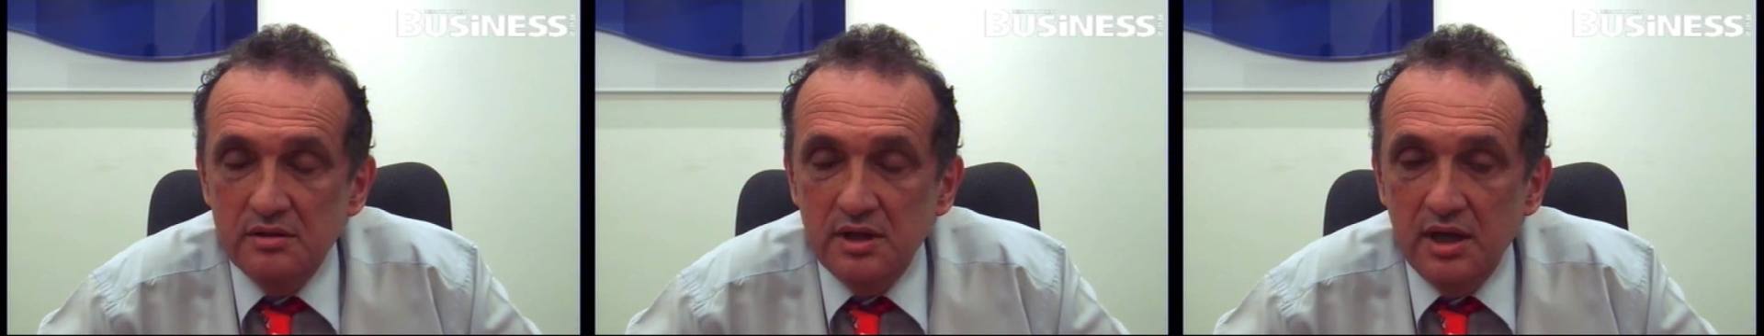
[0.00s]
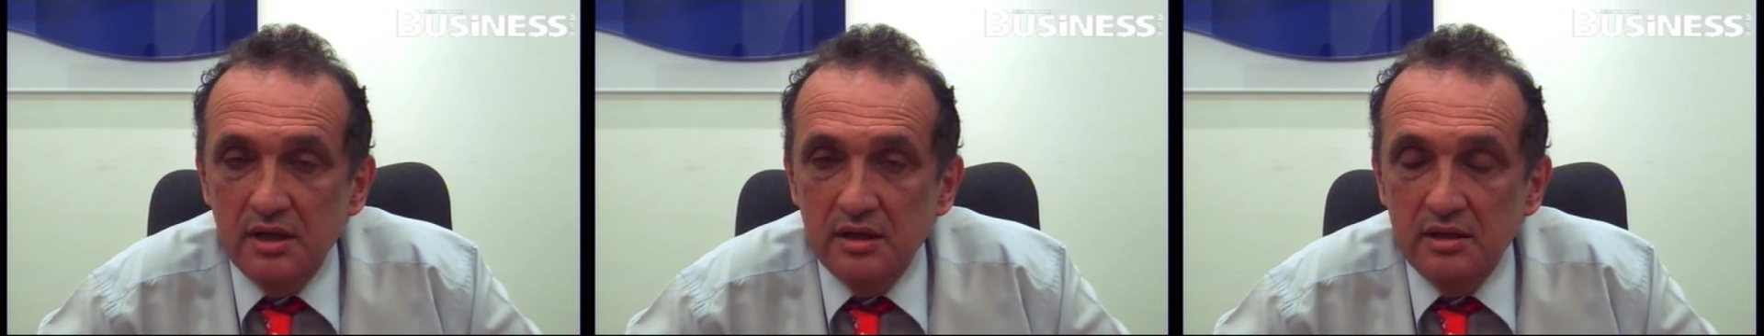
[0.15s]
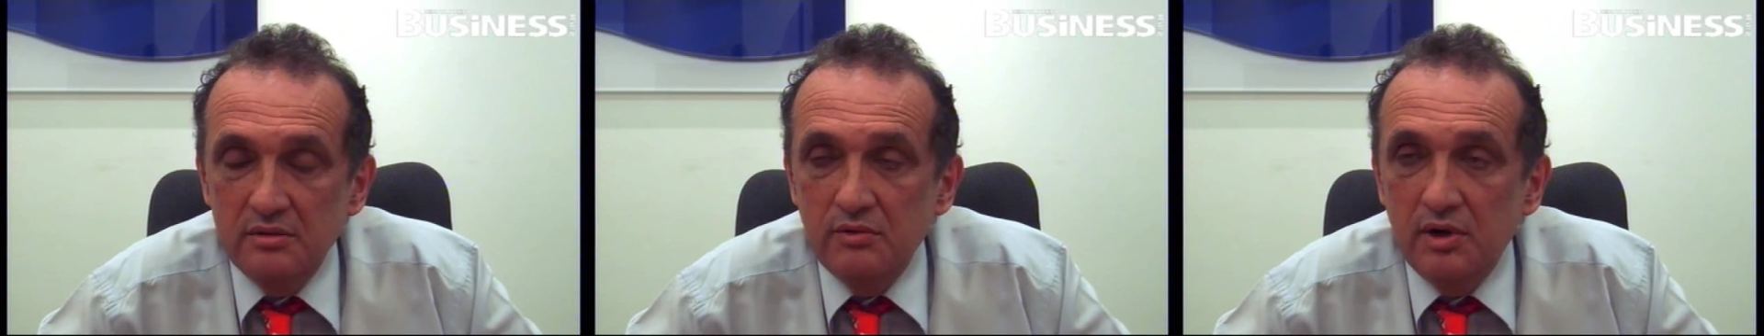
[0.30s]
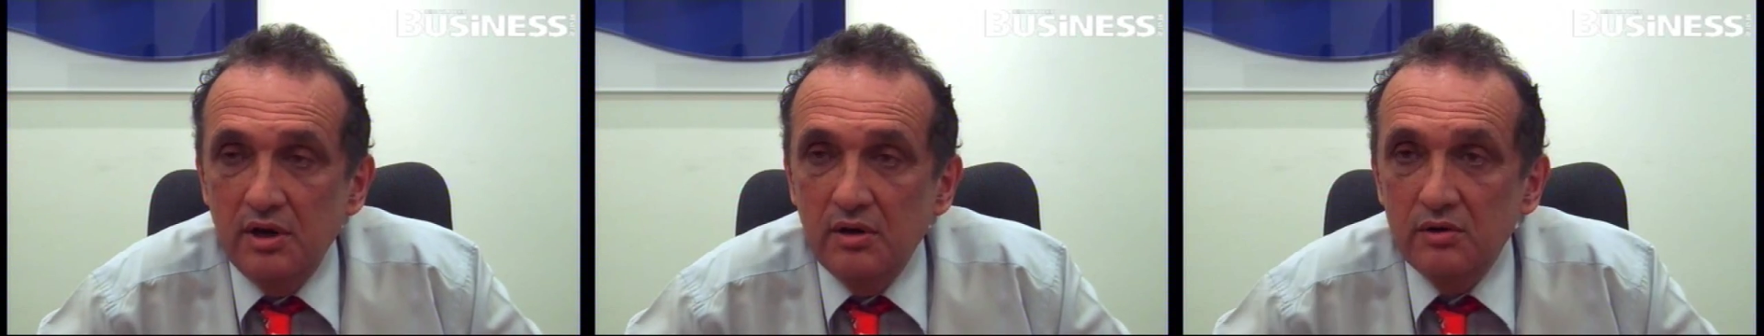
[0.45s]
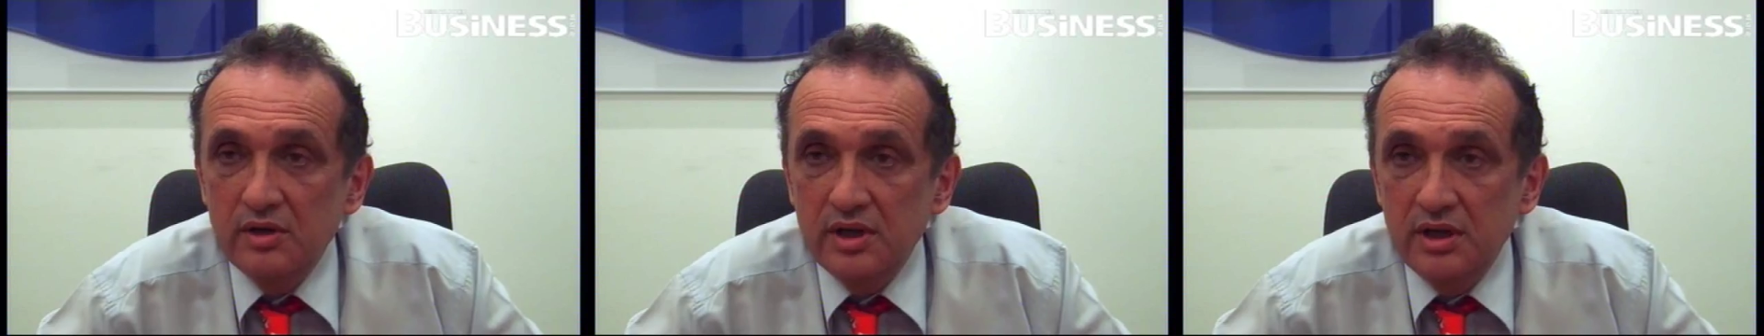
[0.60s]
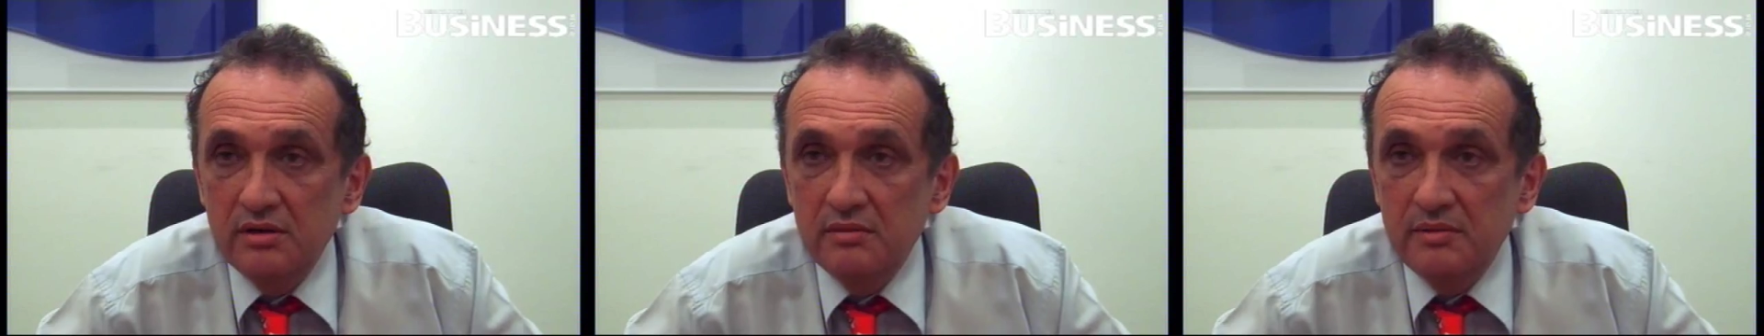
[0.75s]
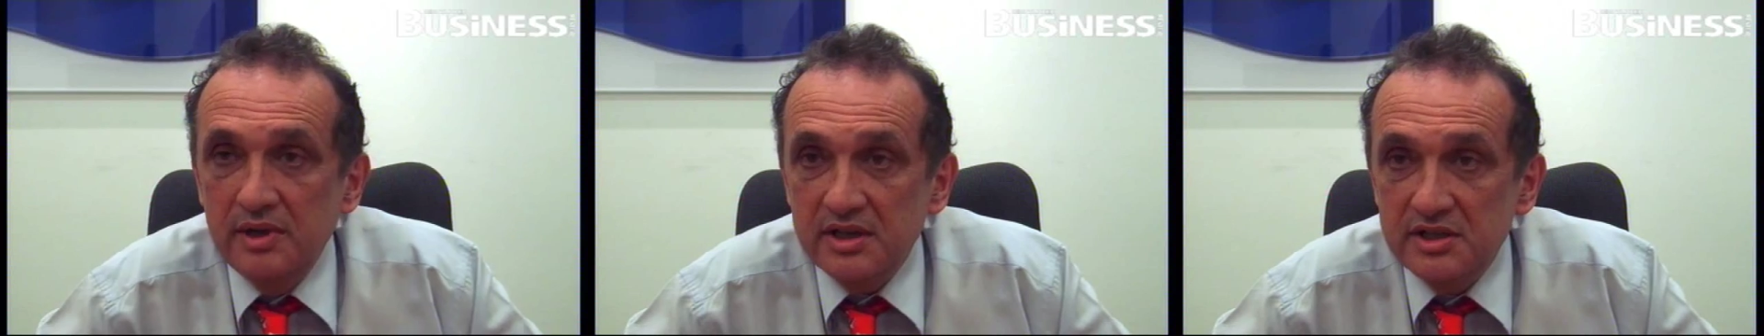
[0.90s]
enrolled
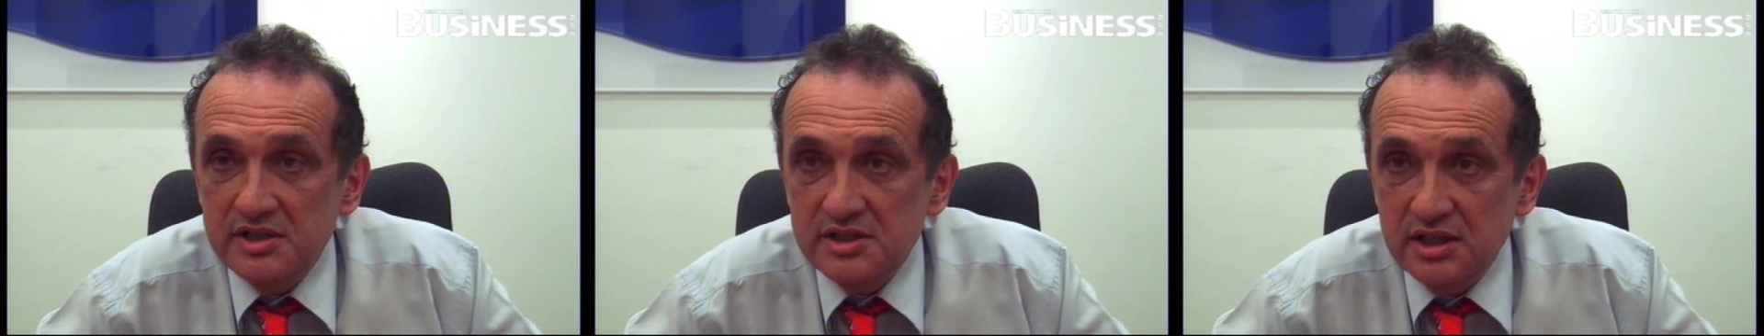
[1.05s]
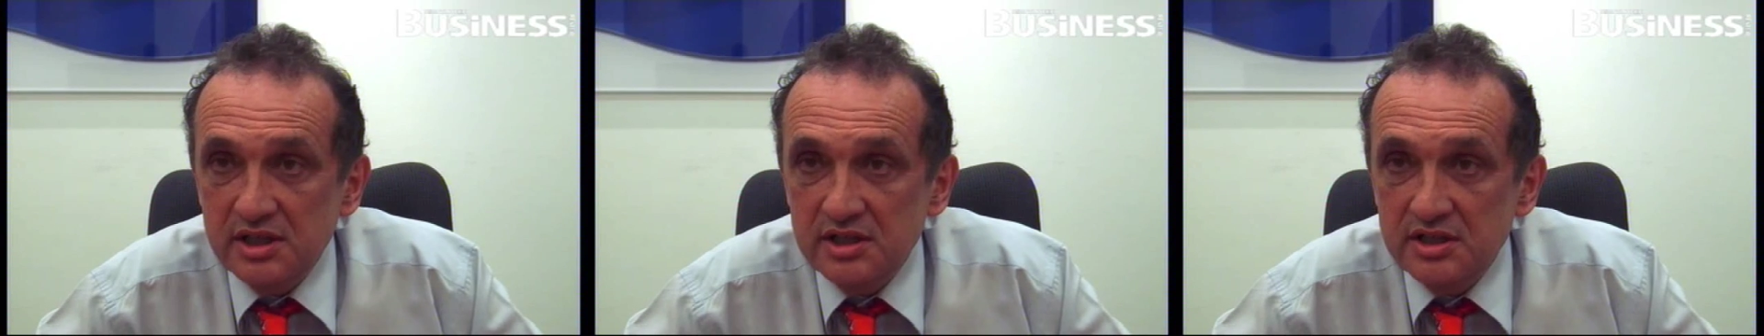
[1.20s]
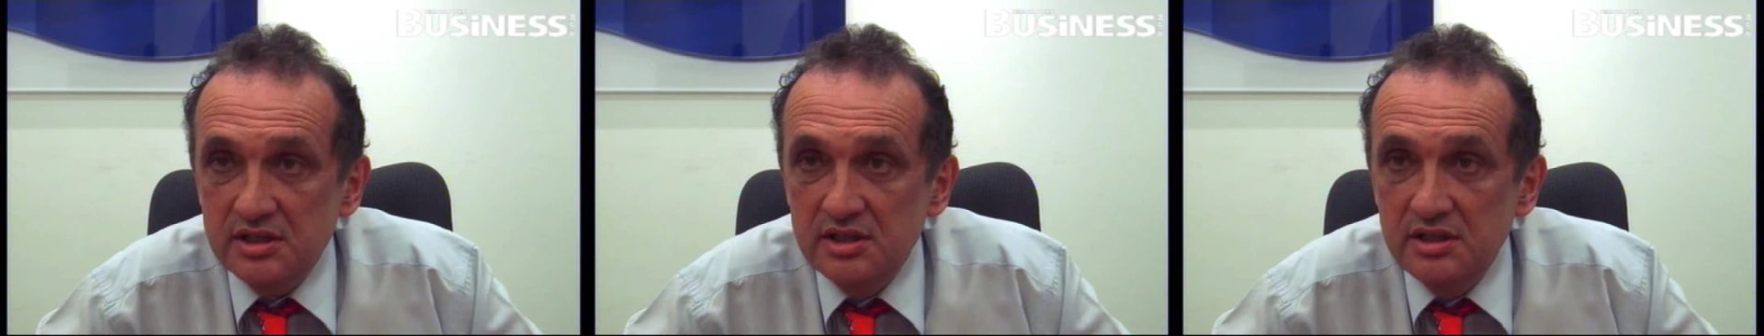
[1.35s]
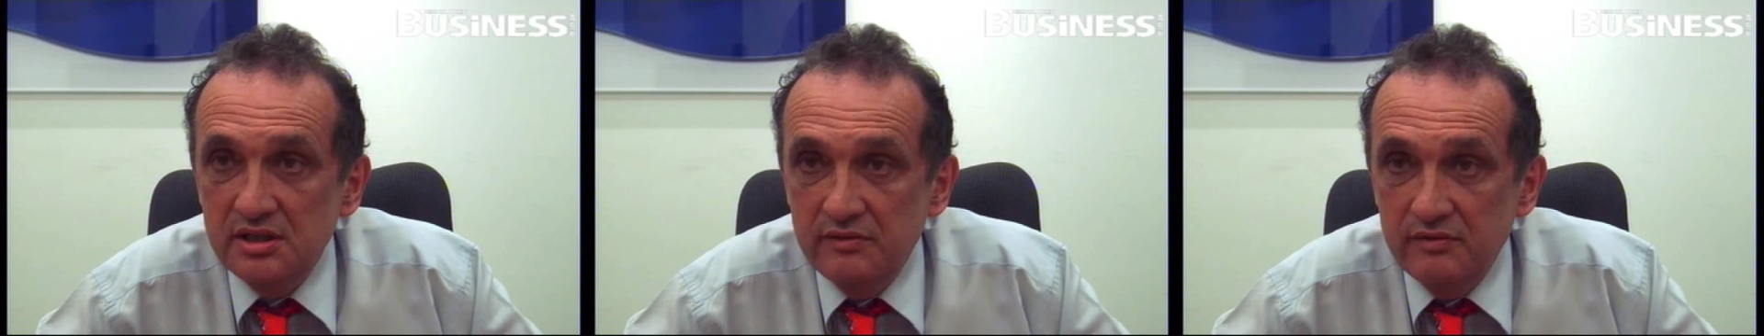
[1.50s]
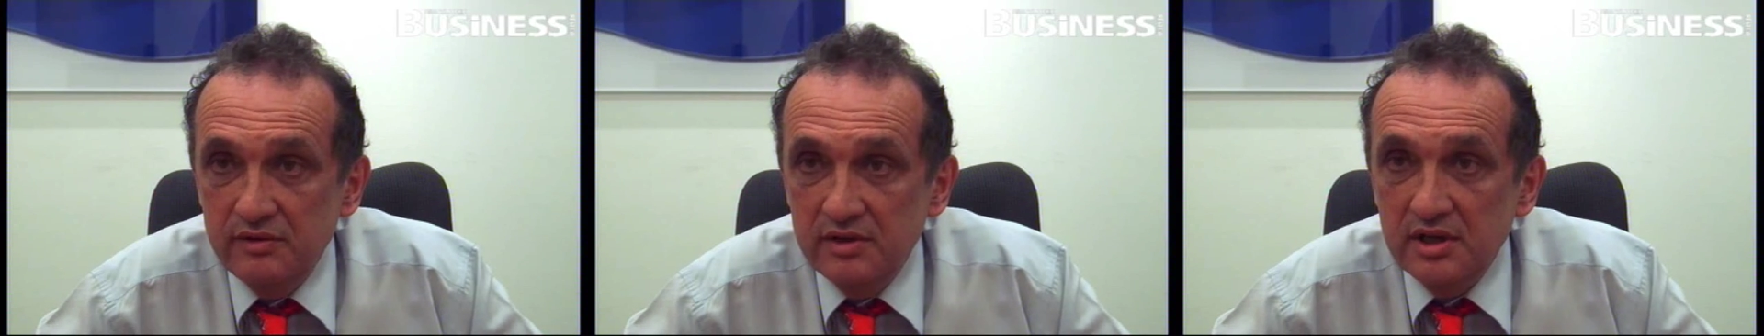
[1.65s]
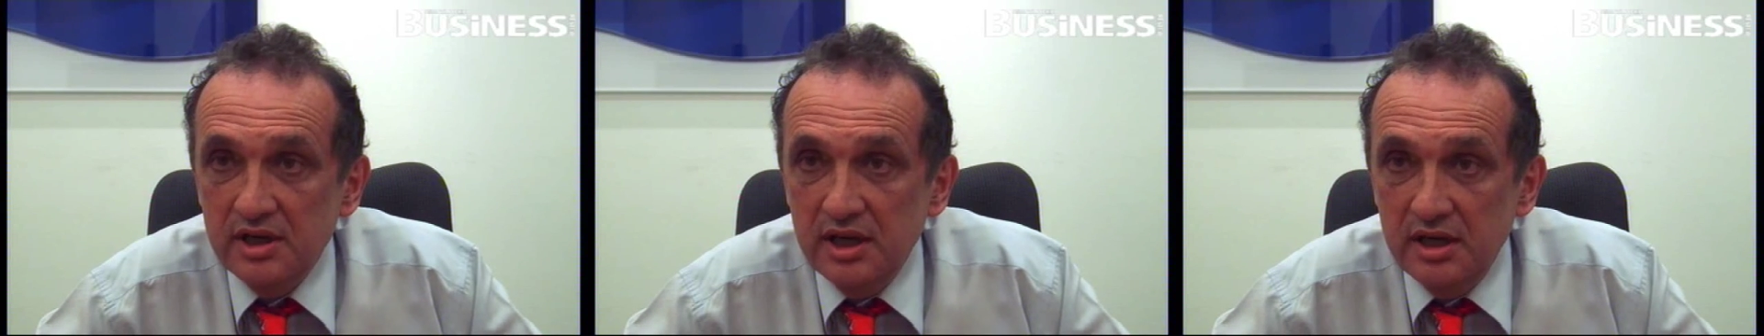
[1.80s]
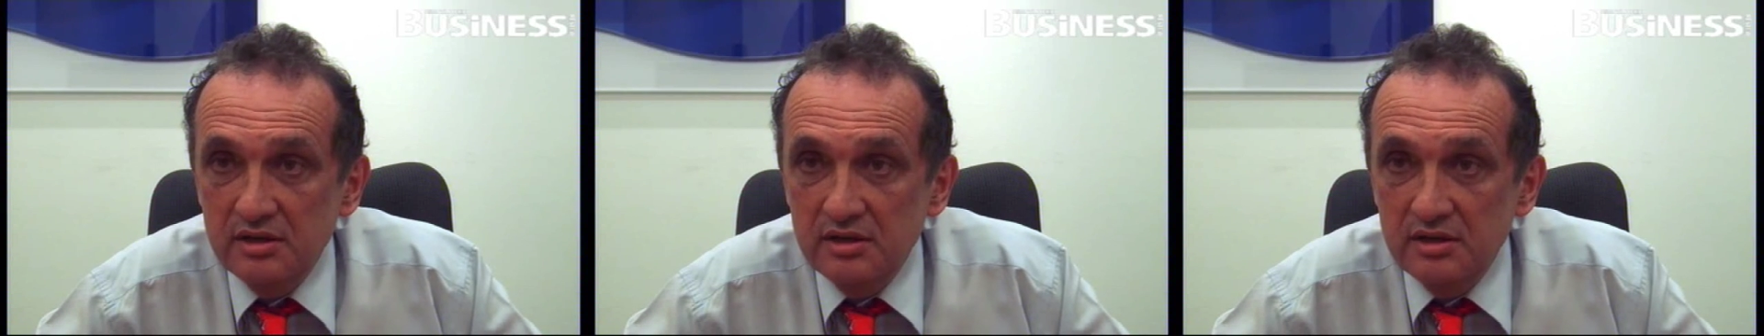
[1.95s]
here about 60 different